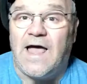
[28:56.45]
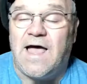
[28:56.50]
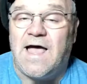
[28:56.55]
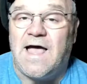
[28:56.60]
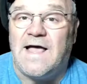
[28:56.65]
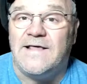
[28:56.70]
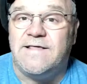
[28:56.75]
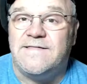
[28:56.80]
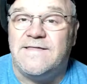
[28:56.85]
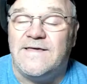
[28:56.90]

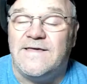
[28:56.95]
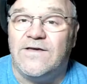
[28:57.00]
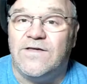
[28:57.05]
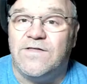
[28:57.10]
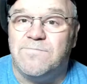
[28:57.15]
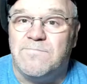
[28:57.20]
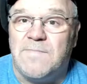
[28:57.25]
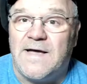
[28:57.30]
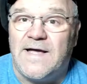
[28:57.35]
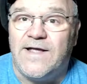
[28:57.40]
I see it
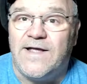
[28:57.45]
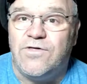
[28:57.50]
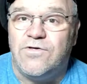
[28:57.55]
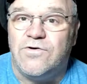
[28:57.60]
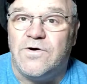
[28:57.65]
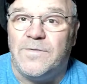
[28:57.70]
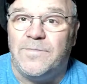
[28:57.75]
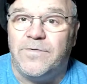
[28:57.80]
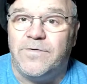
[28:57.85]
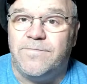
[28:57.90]
as my
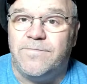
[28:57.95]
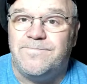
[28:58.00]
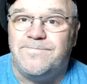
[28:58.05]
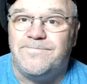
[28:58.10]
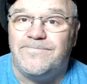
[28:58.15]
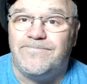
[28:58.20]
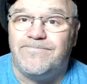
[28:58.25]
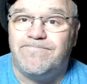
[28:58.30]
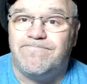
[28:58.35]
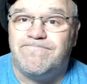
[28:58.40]
job,
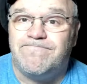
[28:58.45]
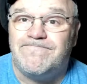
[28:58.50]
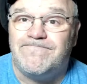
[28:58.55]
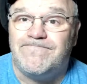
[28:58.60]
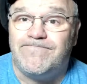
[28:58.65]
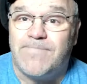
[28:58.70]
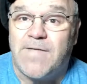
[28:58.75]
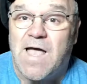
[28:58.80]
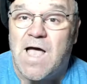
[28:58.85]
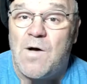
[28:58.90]

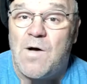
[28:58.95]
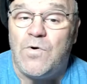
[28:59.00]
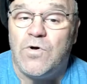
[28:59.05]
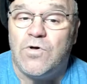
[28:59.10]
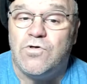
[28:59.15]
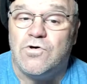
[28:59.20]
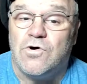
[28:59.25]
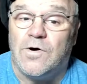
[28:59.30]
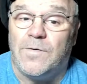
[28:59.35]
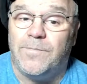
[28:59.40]

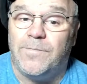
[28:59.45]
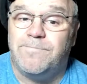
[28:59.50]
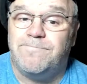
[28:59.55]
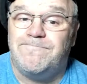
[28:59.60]
our job,